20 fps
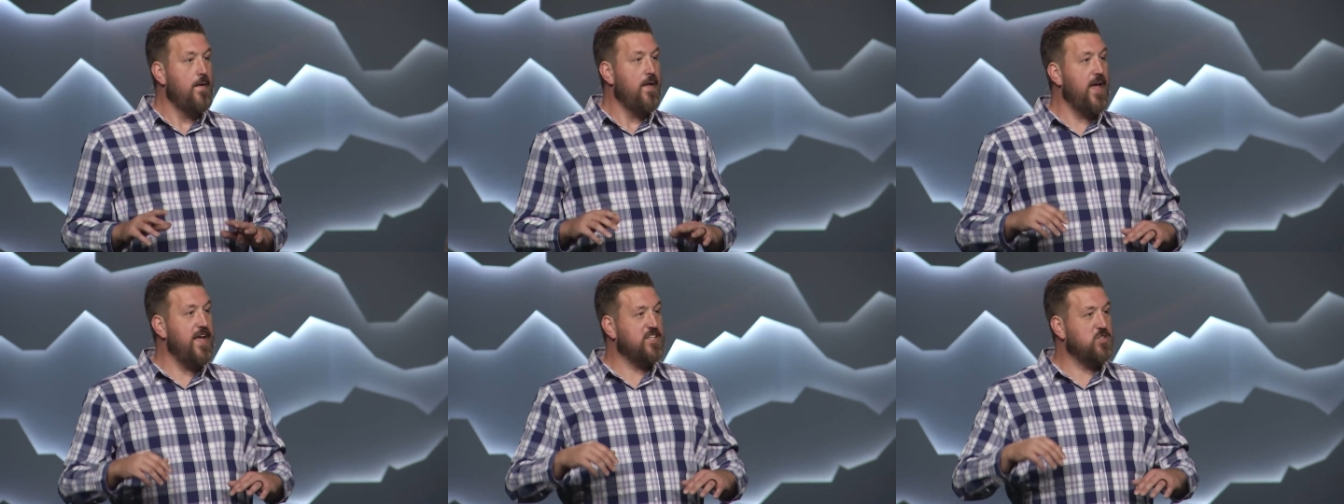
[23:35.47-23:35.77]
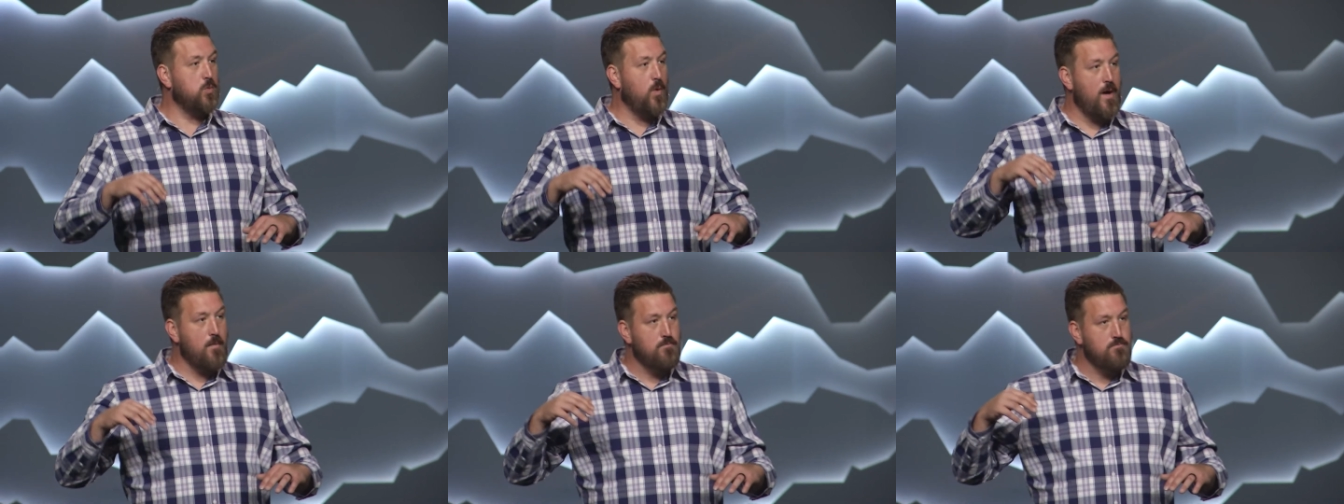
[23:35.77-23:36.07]
It's
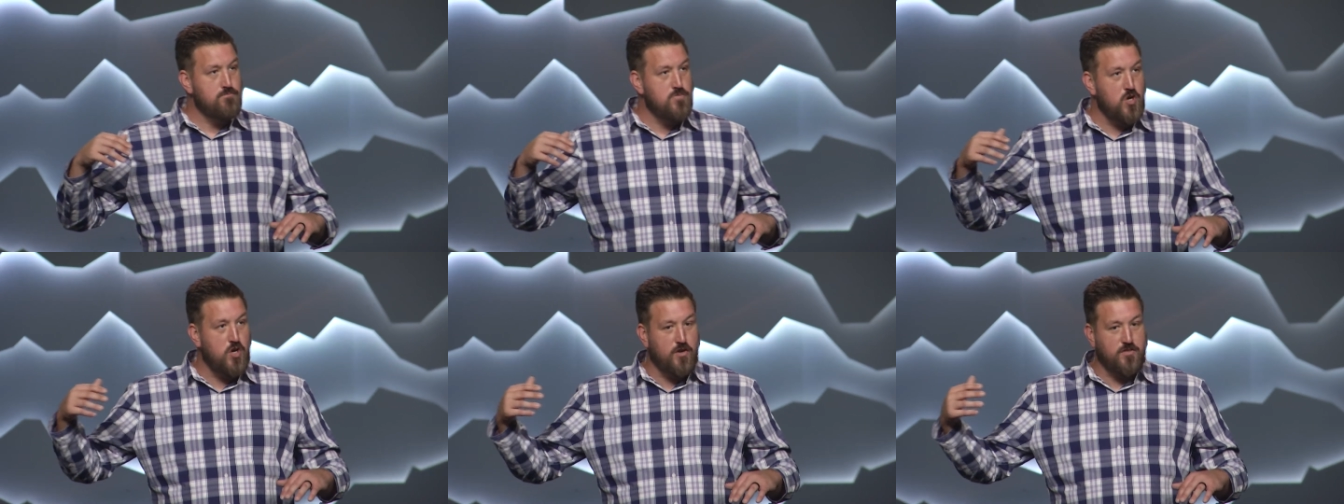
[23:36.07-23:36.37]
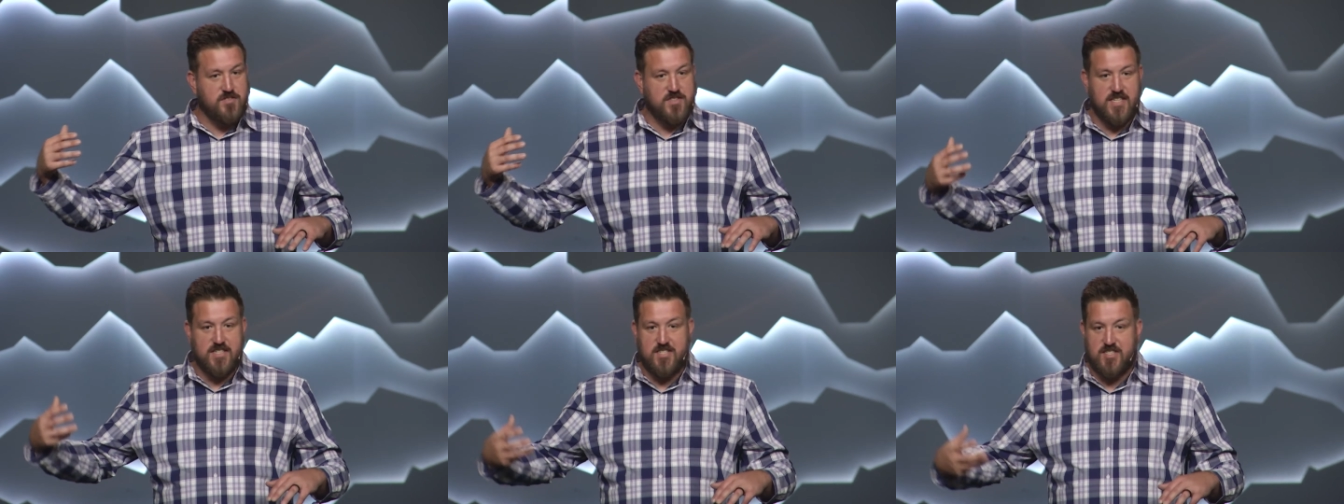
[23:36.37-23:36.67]
what
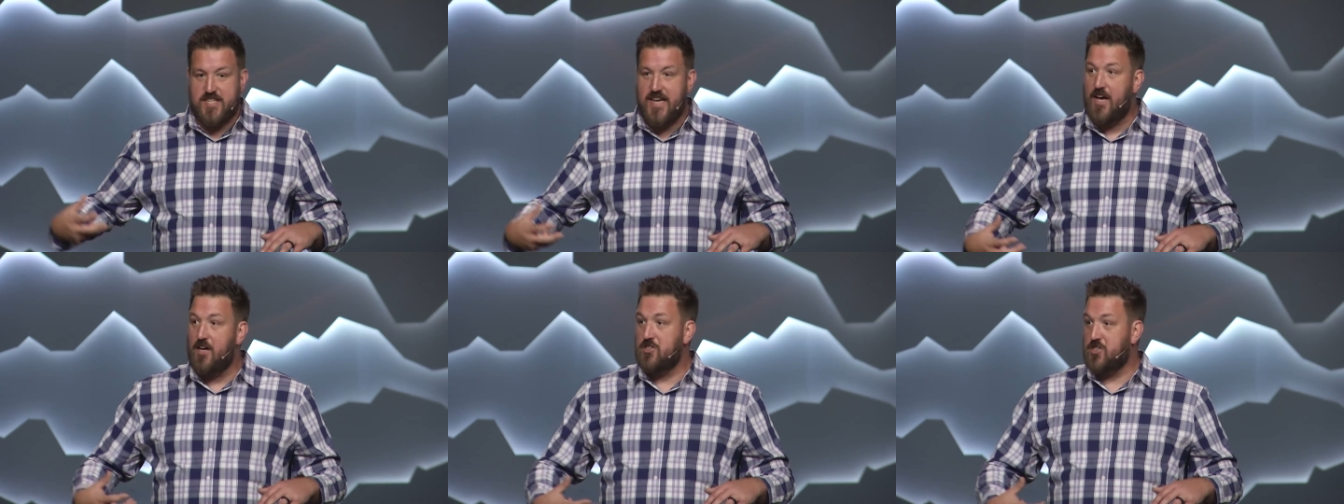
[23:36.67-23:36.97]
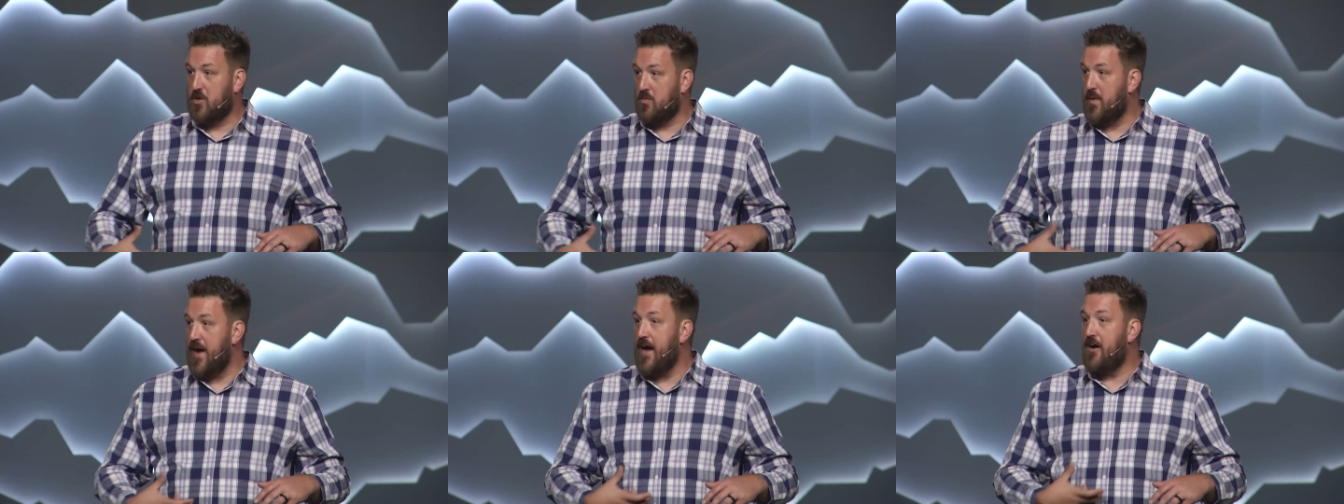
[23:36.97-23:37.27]
moves the cells
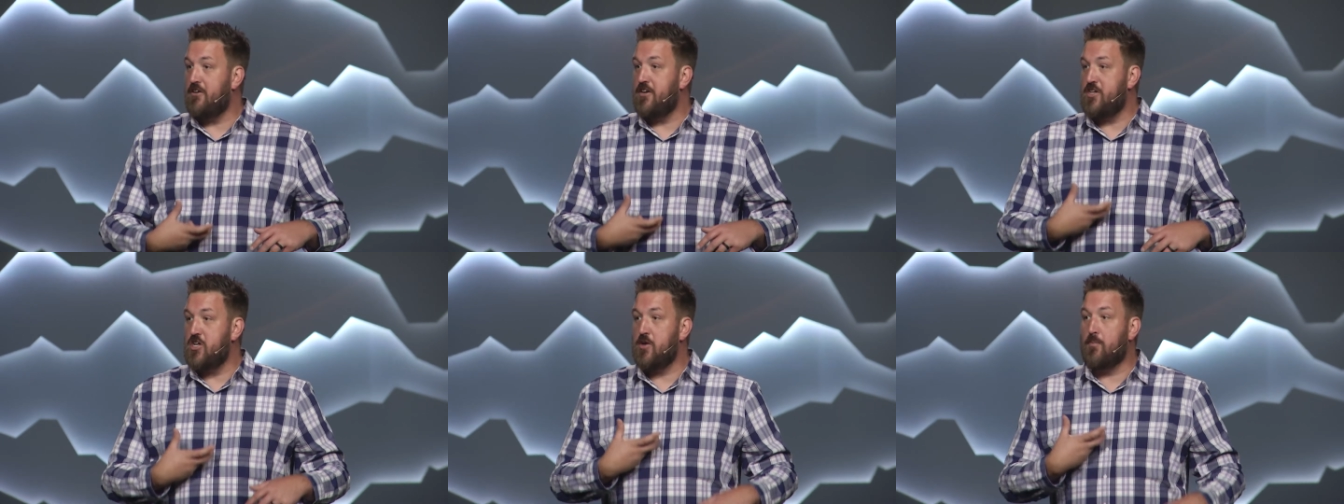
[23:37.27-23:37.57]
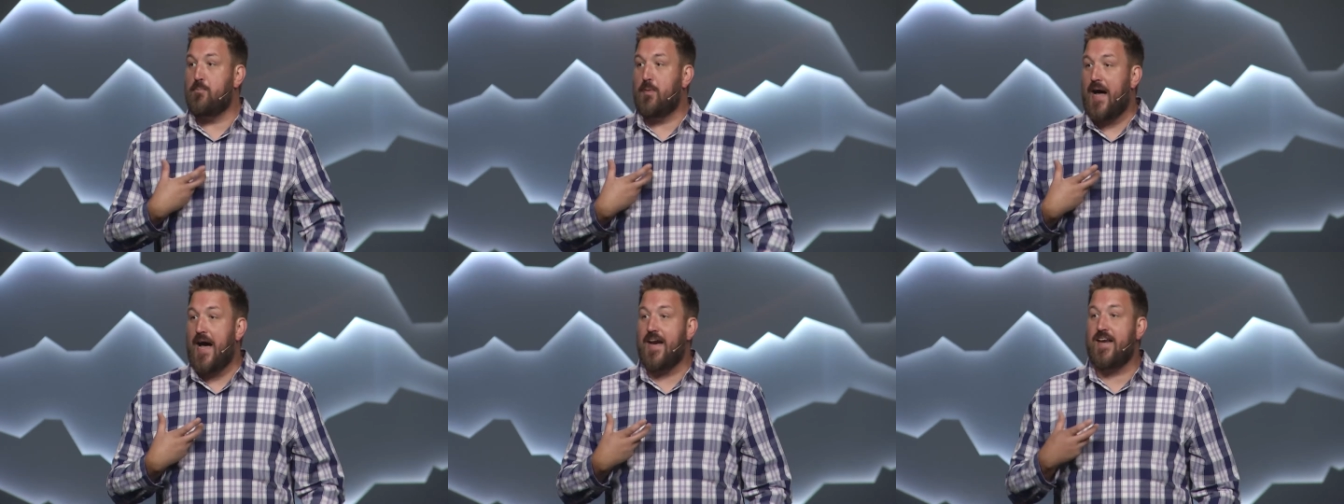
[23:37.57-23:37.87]
around in your
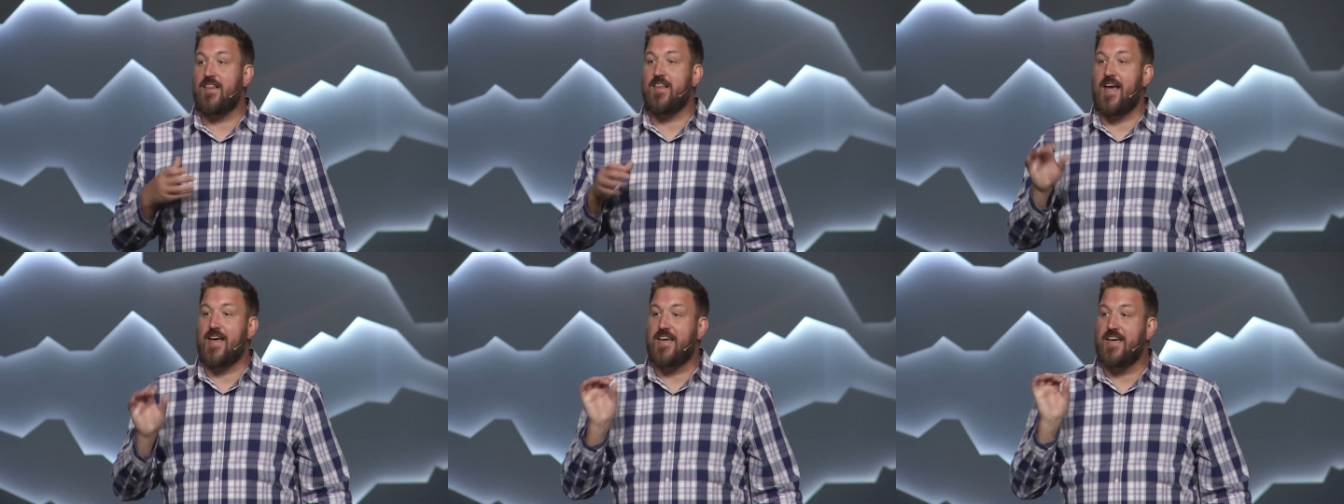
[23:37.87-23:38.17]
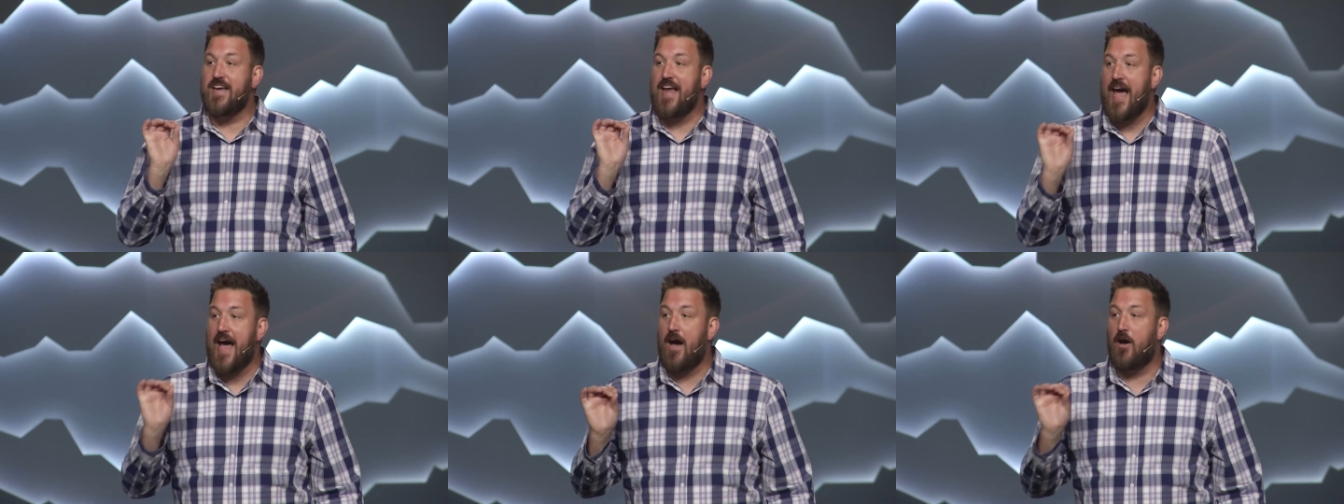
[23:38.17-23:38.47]
body like
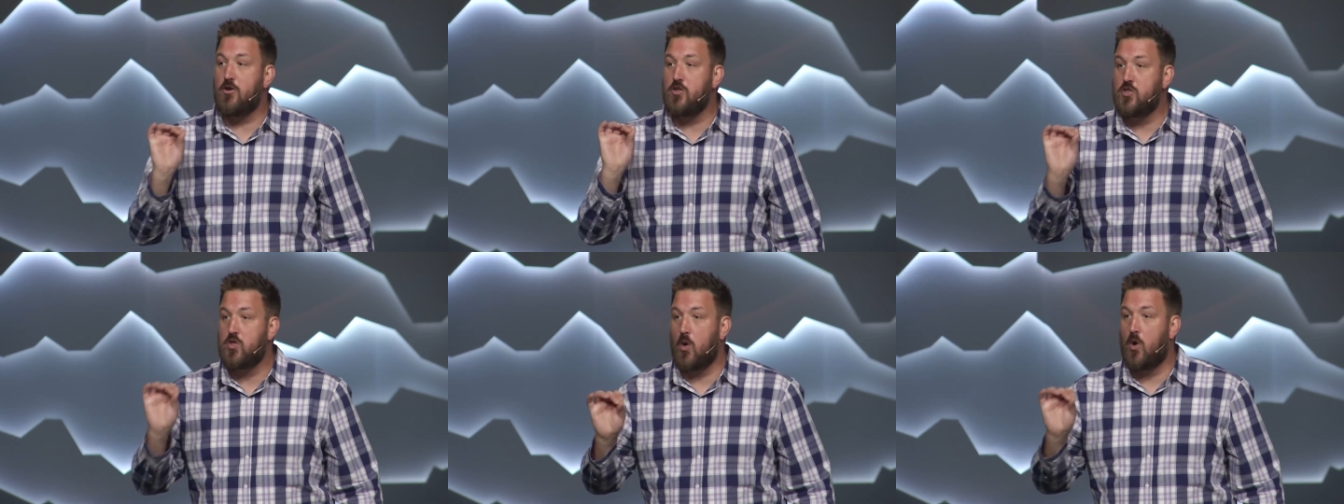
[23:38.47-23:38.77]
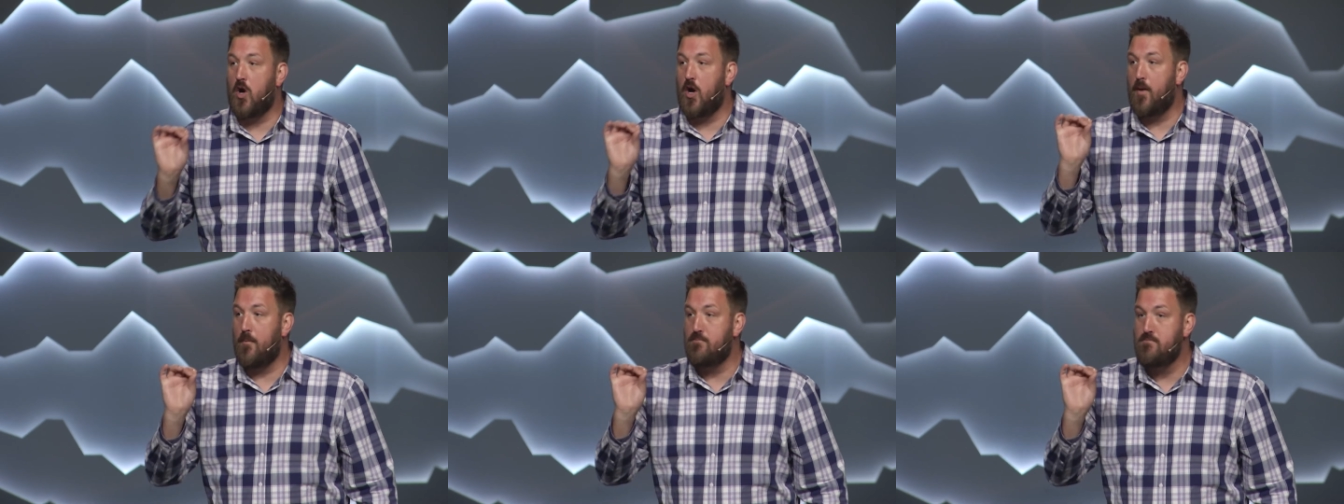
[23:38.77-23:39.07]
an
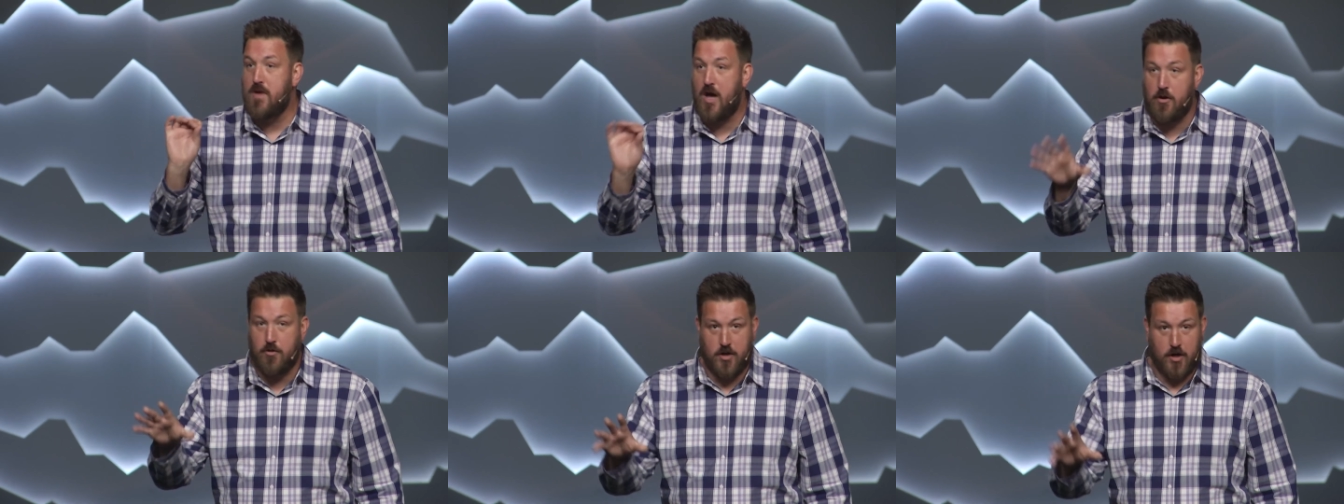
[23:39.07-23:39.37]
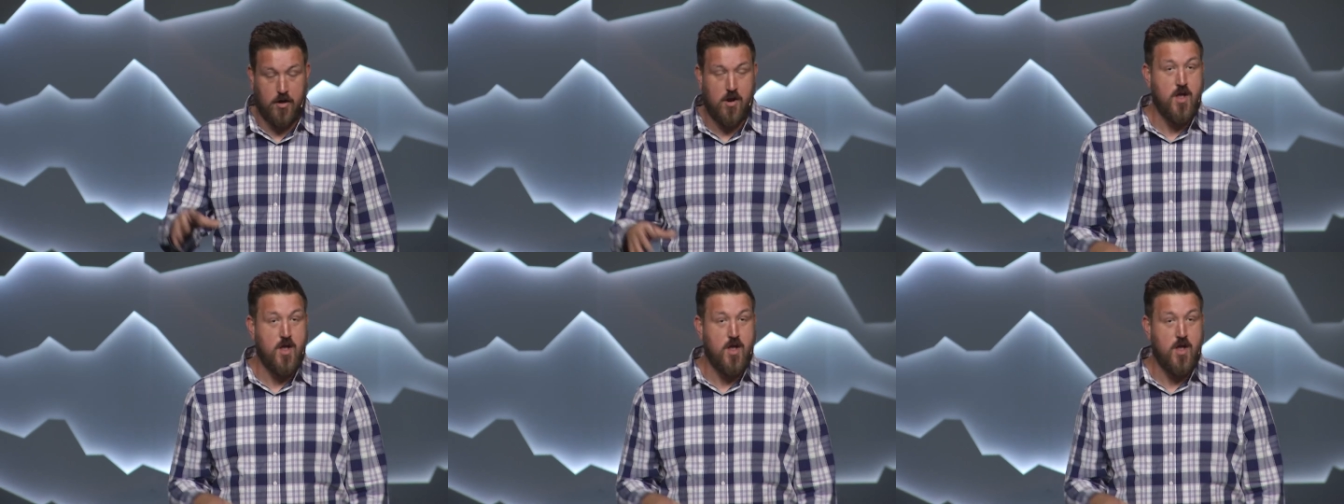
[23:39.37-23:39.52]
outdoor motor.